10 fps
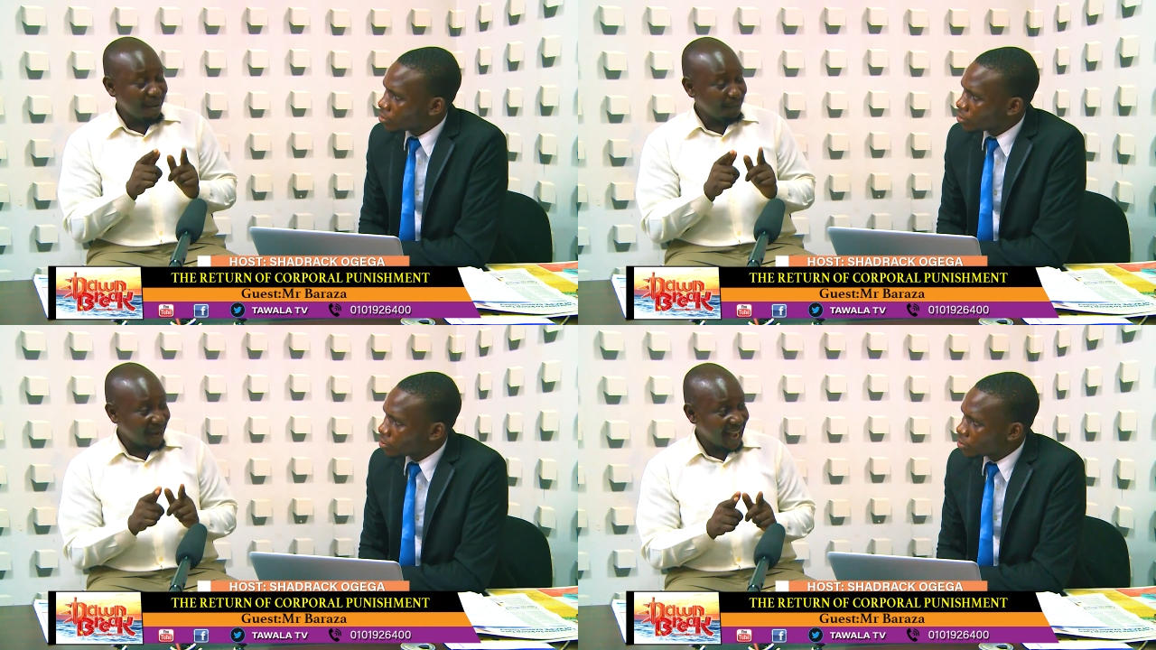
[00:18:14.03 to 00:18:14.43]

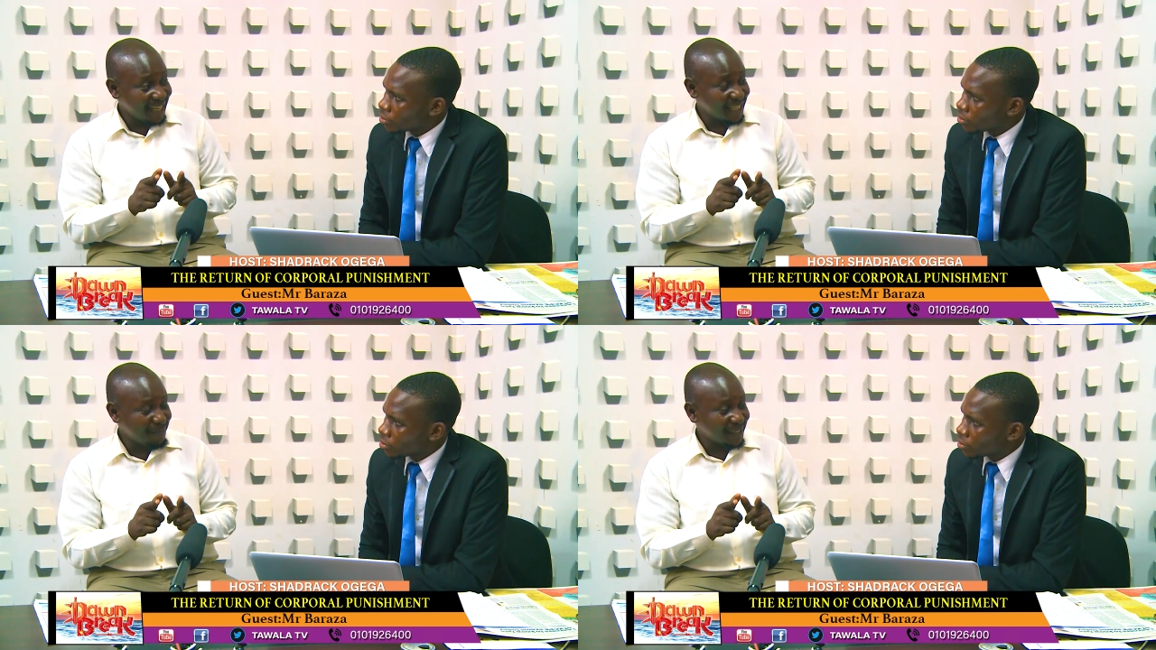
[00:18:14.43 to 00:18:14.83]
Speaker 1: I'm
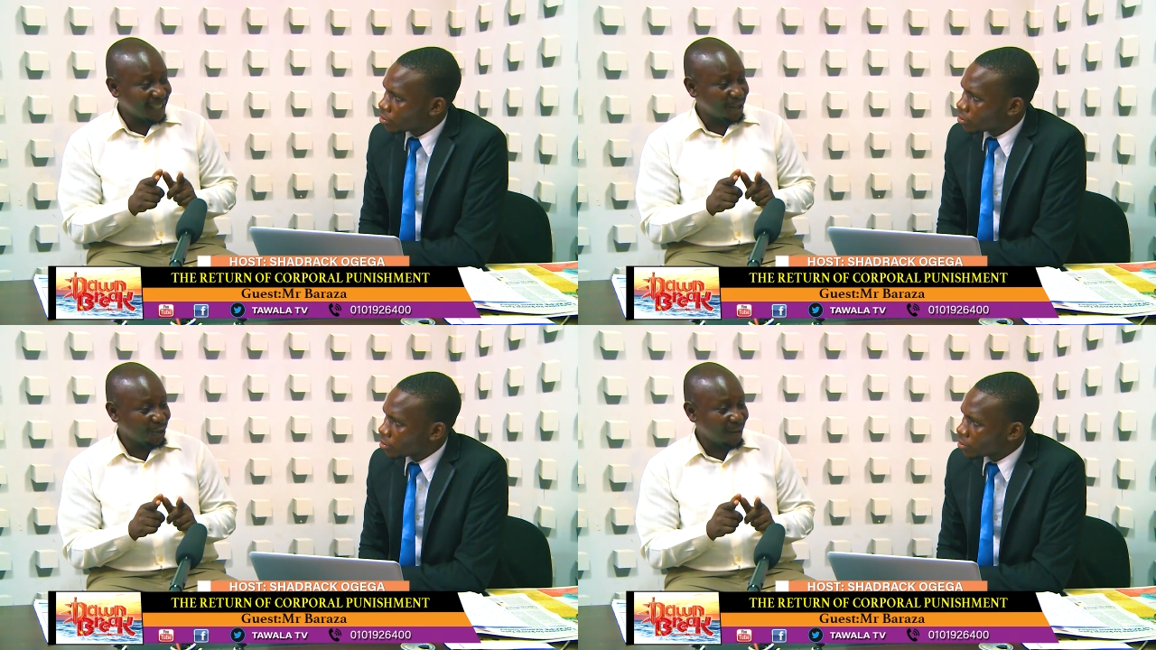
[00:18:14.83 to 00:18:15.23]

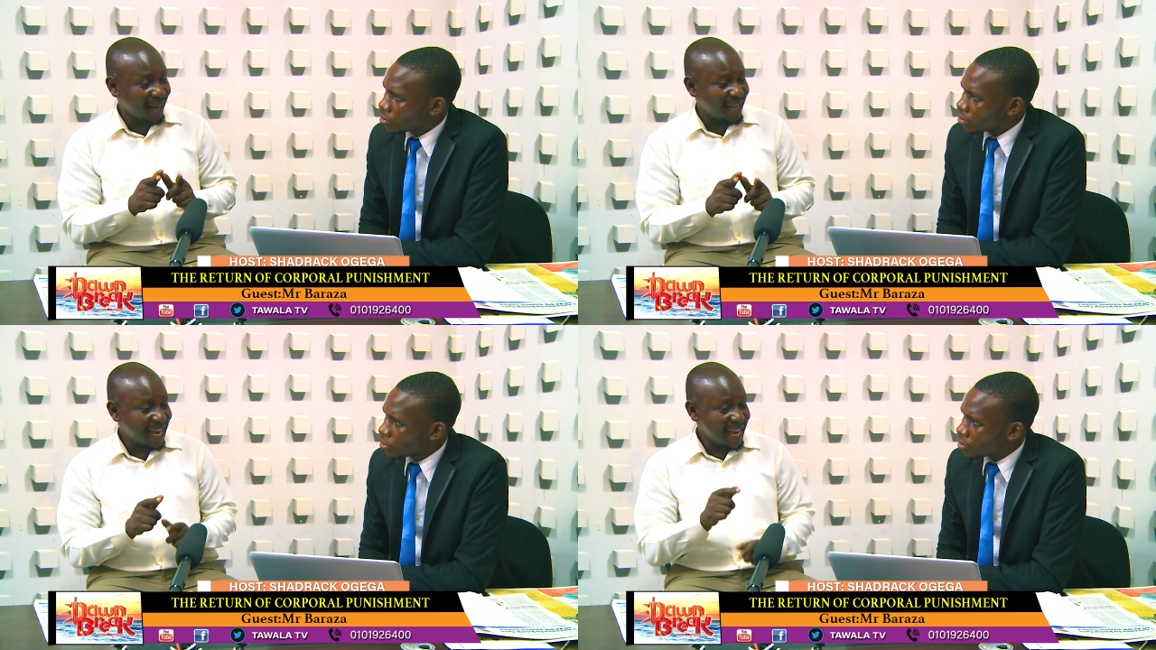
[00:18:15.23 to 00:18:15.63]
100%
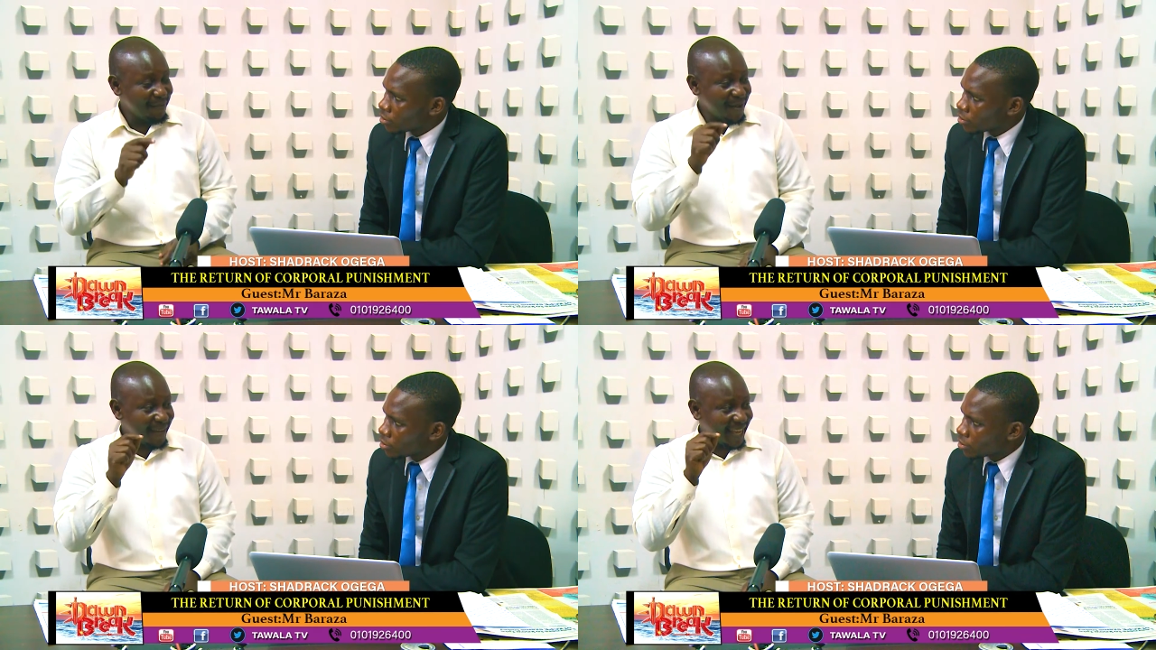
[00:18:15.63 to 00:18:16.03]
sure
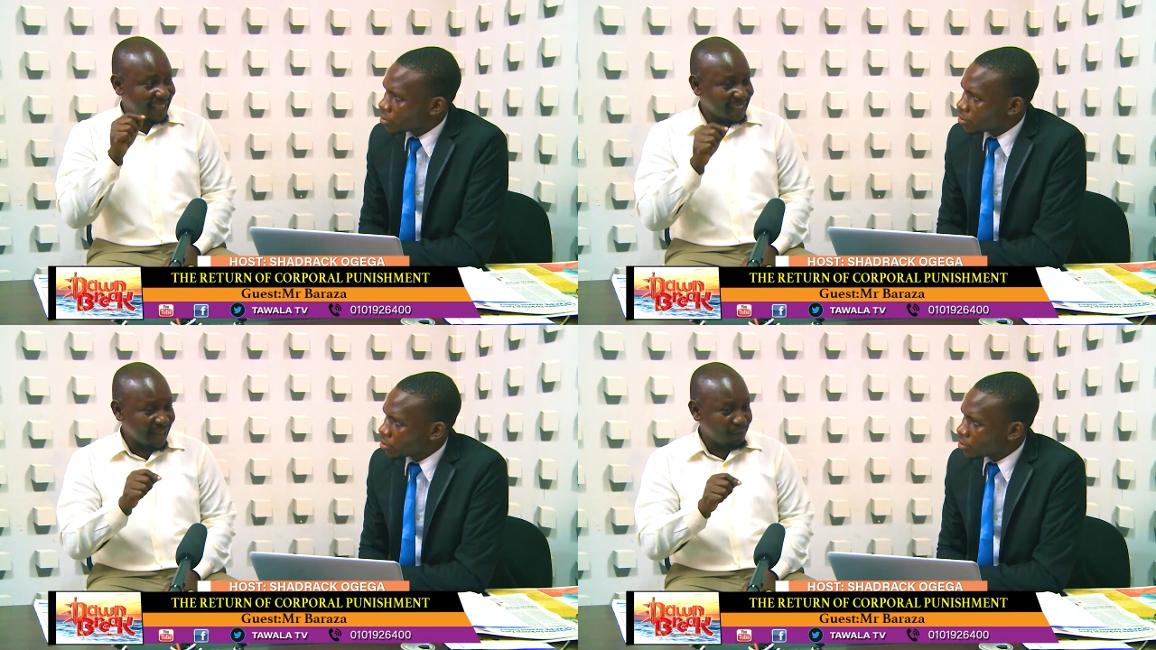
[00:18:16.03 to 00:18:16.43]
even the
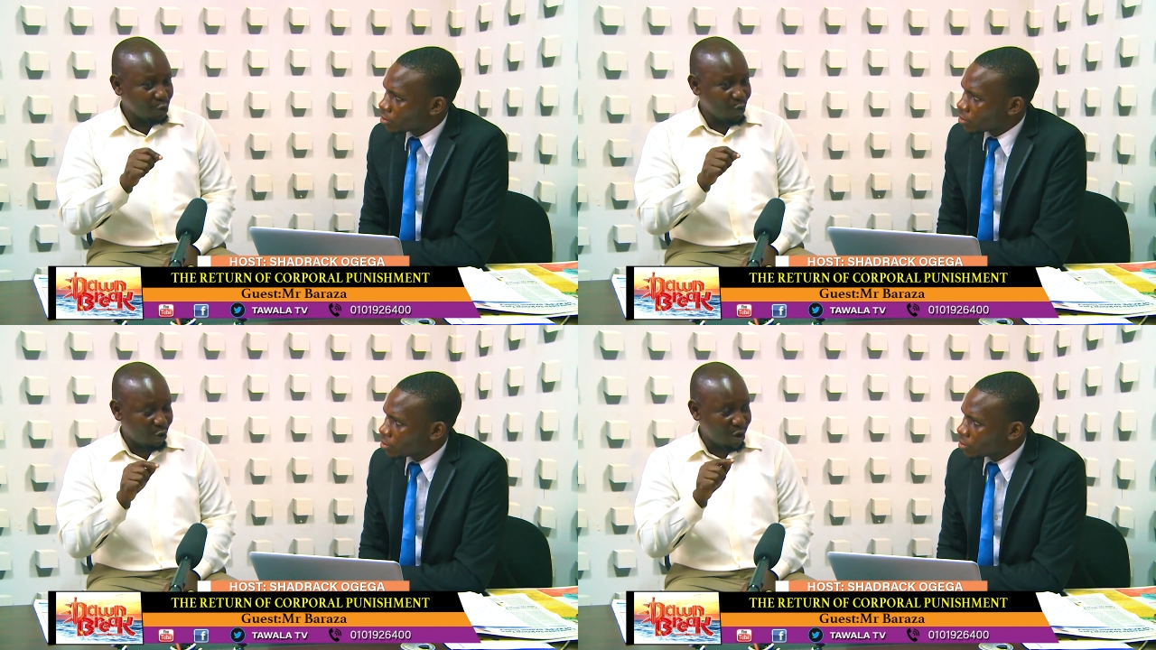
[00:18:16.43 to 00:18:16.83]
exams
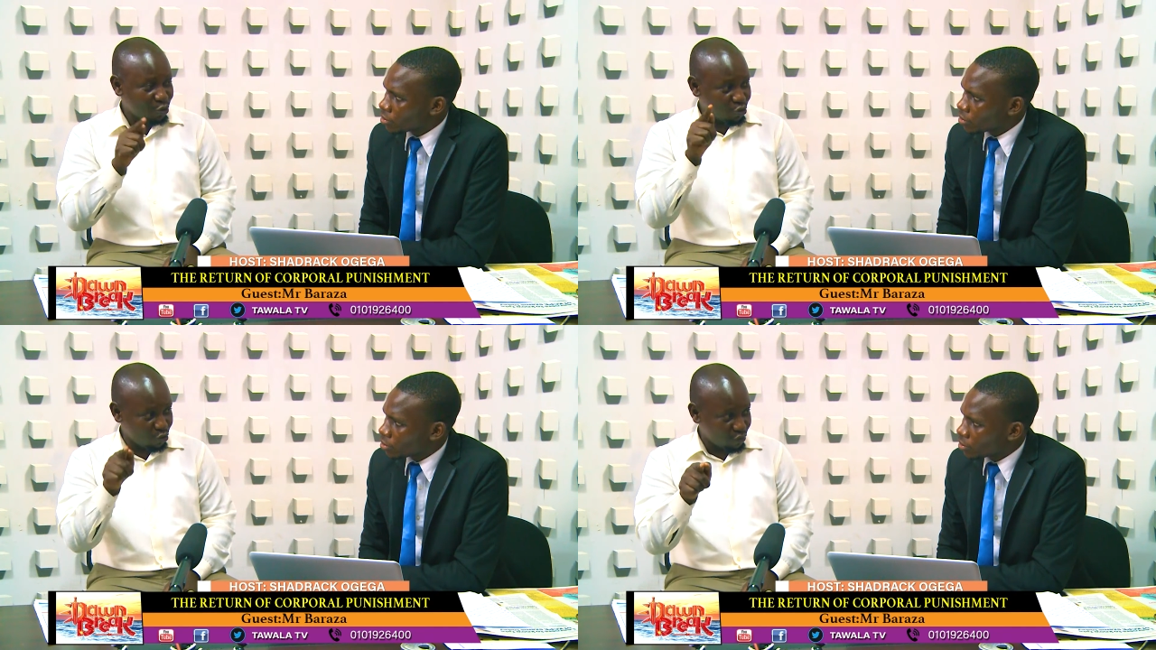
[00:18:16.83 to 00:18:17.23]
we are
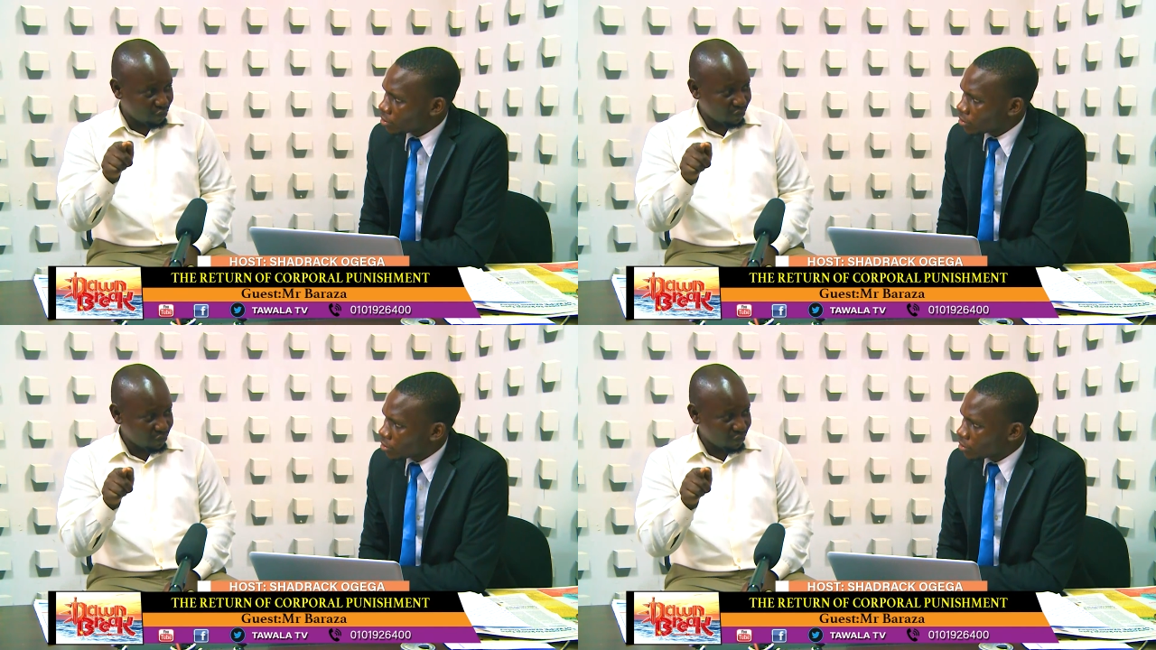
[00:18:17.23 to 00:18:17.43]
going to do